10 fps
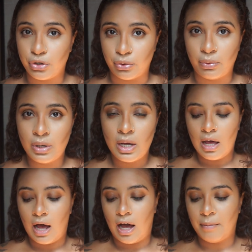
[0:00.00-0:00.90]
do.
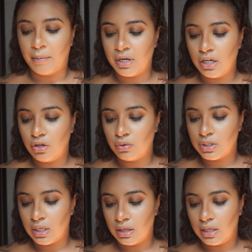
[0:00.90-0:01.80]
I'm going to
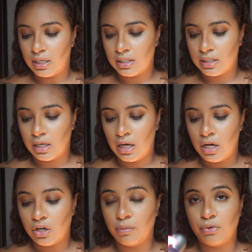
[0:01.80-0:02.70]
use this
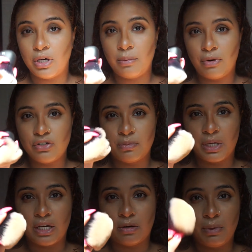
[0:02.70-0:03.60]
kabuki brush from
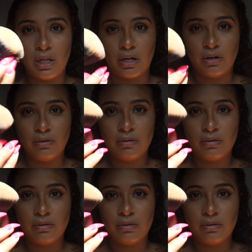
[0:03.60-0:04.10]
Kiko Milano.